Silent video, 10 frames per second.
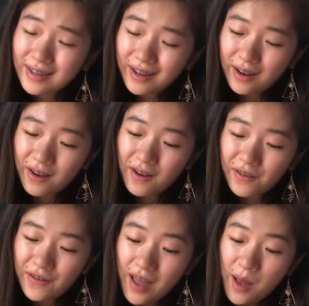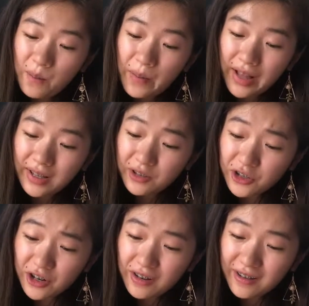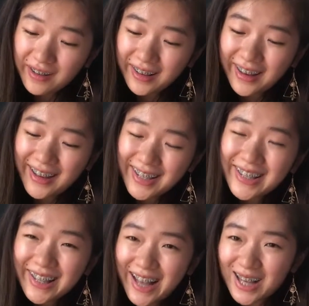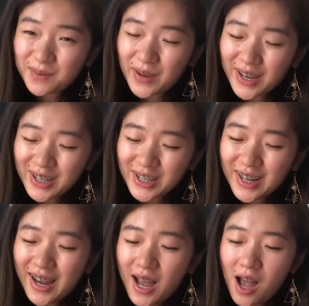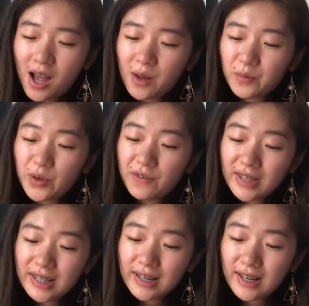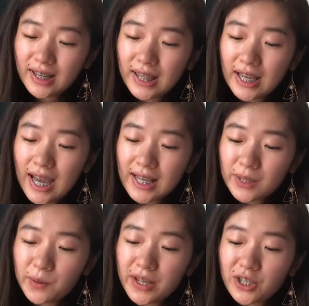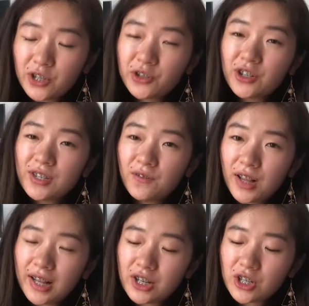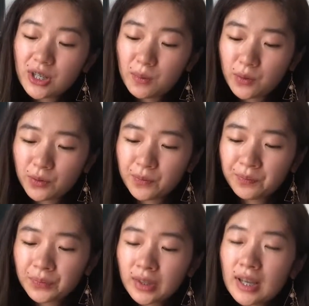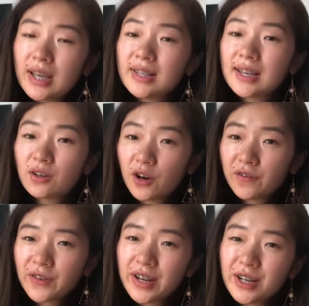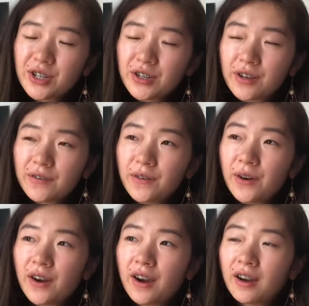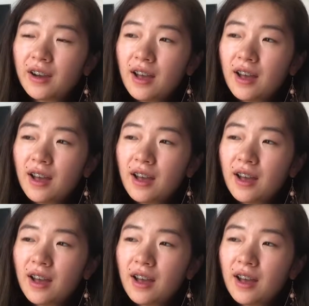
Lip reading: of my little journal. This is the last page. We visited the SOS Children's Village, Cebu. It's an orphanage for